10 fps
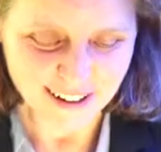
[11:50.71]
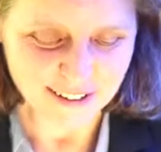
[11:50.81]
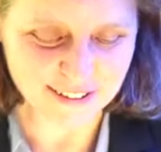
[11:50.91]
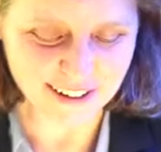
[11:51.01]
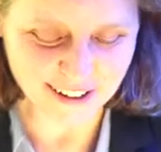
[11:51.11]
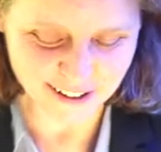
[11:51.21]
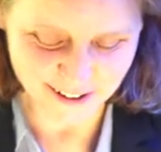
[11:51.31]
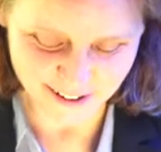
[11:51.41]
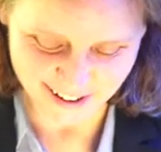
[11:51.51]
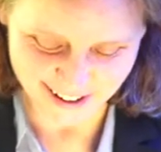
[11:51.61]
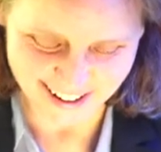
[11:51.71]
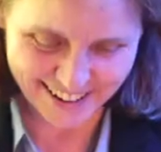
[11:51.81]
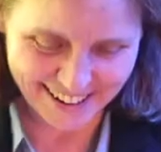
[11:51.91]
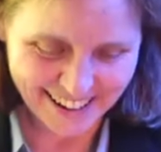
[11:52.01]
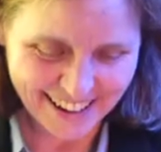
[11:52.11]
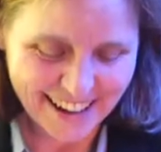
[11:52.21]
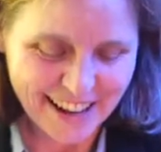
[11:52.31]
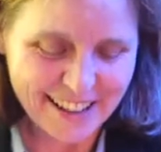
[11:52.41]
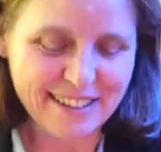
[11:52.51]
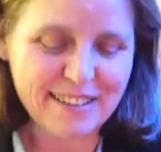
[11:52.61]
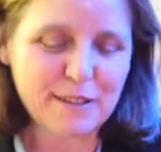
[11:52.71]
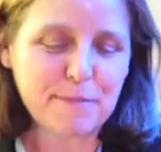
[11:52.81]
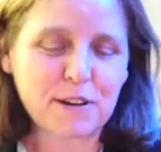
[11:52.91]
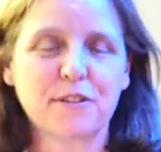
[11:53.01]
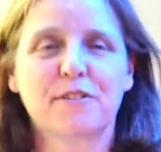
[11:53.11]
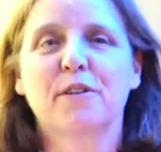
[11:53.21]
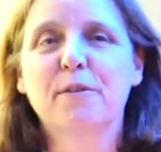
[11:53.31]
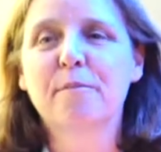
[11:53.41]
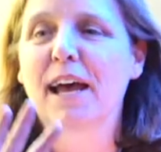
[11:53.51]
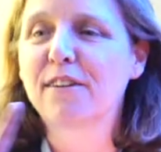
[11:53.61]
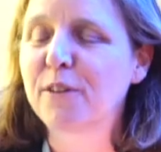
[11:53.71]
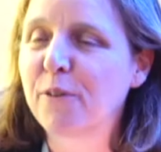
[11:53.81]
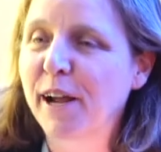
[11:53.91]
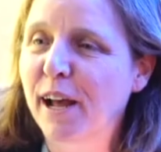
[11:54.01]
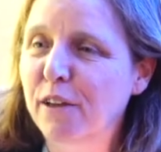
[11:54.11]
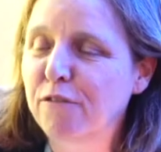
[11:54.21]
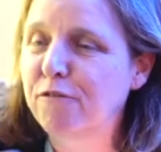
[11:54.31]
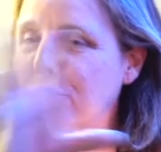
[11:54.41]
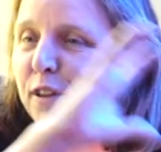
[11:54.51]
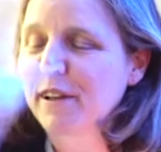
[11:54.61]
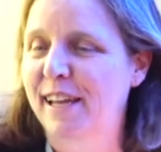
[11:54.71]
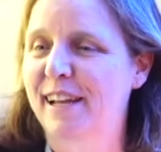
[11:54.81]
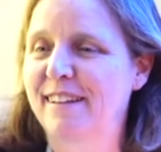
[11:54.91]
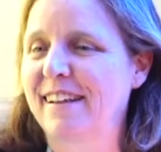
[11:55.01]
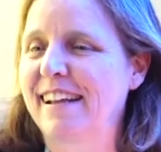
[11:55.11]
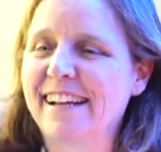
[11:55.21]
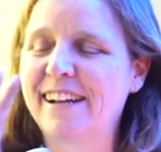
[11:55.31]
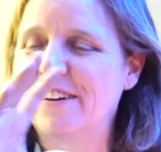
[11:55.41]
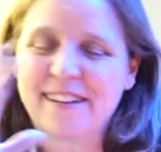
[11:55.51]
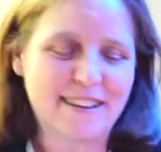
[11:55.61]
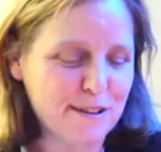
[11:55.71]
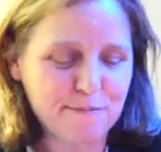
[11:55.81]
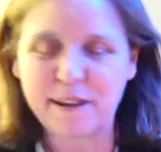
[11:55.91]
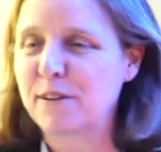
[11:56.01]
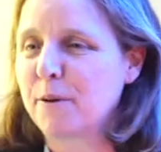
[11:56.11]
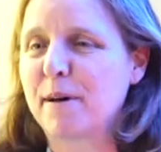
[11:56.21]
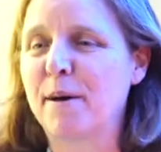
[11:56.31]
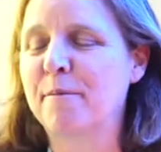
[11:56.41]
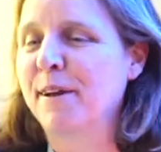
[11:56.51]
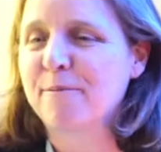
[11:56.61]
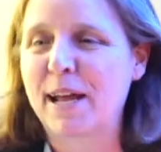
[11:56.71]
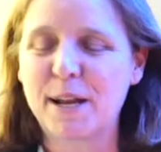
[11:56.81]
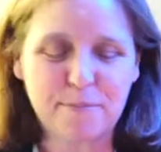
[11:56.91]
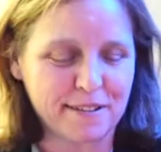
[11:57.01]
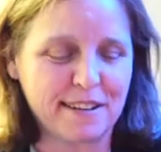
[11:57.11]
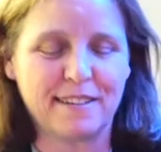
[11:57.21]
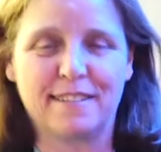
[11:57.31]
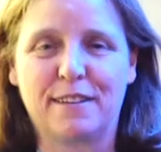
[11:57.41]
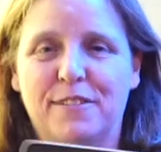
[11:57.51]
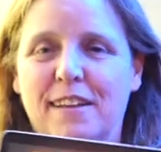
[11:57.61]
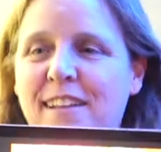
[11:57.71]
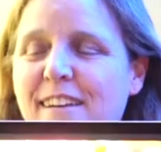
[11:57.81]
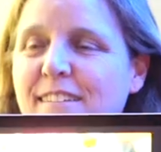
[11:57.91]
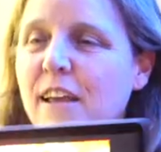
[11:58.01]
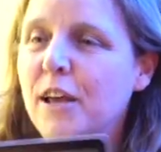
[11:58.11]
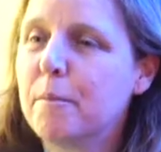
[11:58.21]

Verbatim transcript: So uh, this is a picture. So imagine the White House full of kids. You know, this is President yeah. Obama. Many presidents have done this.